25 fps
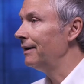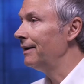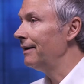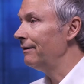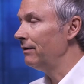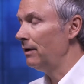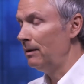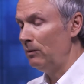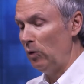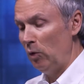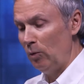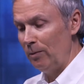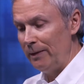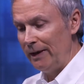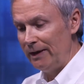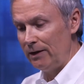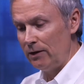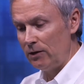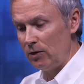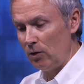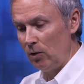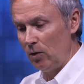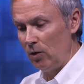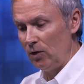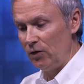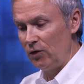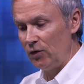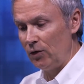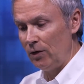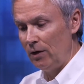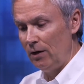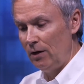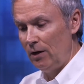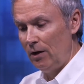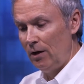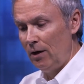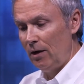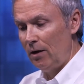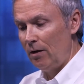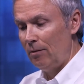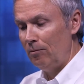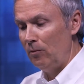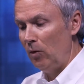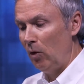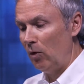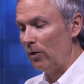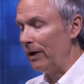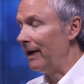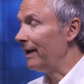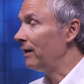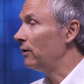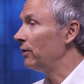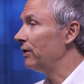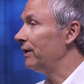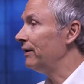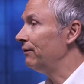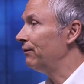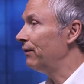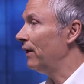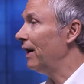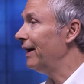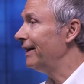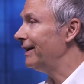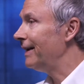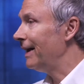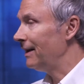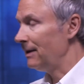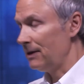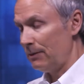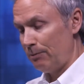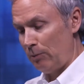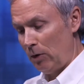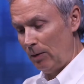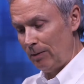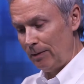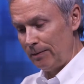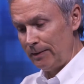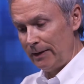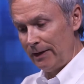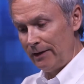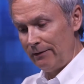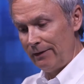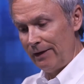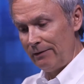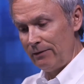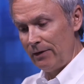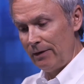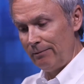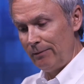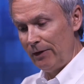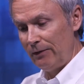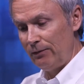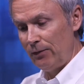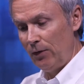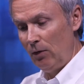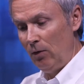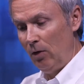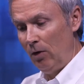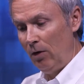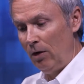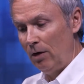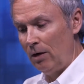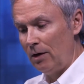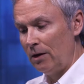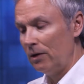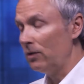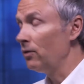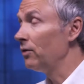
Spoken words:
than ever, more mentors, more equity finance probably than ever before.